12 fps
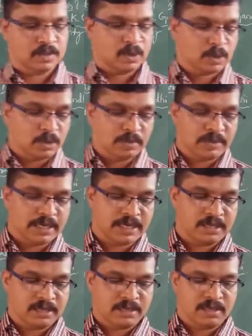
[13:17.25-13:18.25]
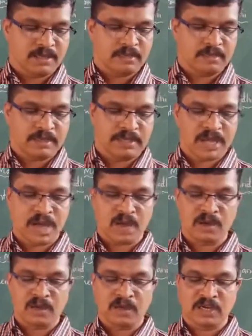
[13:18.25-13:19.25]
Two men may
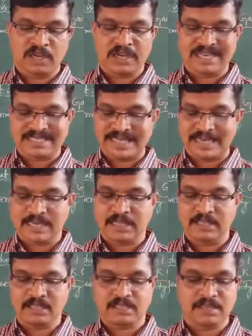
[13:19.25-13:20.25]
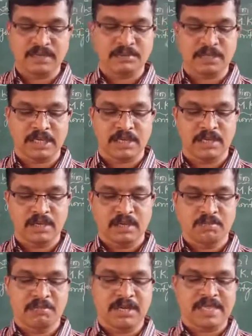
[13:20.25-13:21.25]
have done exactly the same
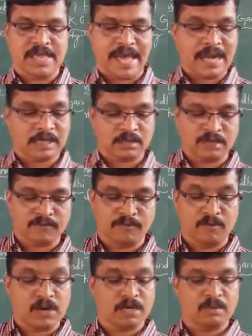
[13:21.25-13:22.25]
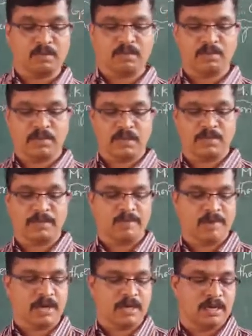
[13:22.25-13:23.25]
thing, but the act of one may be
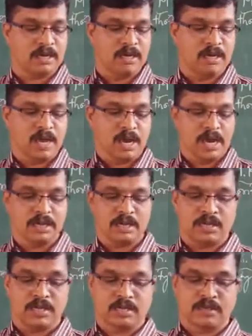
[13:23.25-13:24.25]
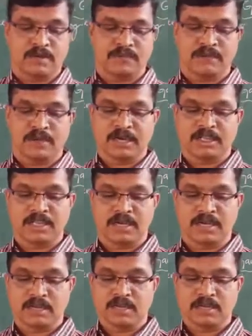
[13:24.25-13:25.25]
moral and that of the
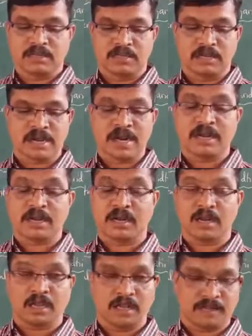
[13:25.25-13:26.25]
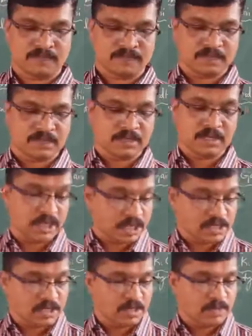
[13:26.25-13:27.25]
other the contrary.
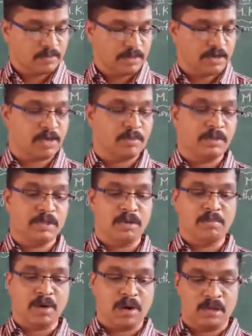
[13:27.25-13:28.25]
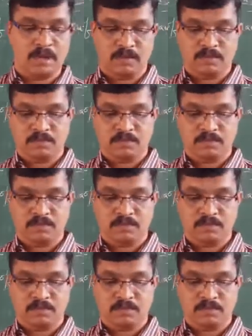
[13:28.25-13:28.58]
This may not be the moral.